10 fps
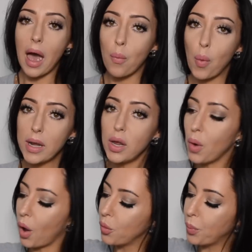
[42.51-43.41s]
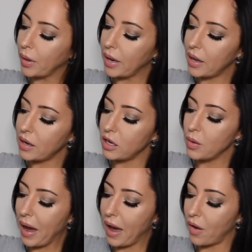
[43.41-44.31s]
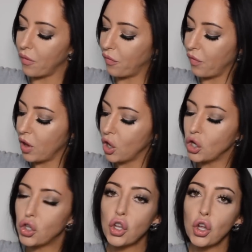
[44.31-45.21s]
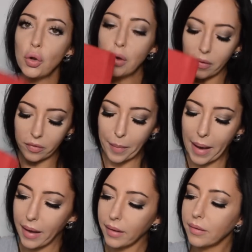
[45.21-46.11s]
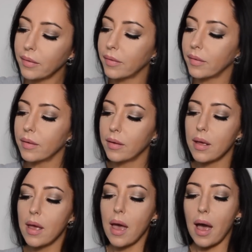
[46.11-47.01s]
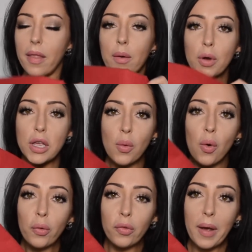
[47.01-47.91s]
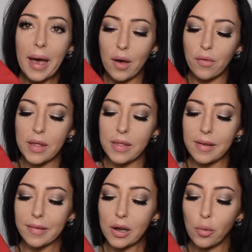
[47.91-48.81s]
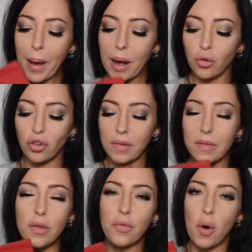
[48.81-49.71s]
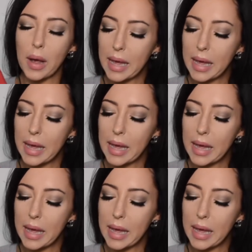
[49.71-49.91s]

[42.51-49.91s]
and when you open it you have two duster bags, and then what you also have in these little pouches, you've got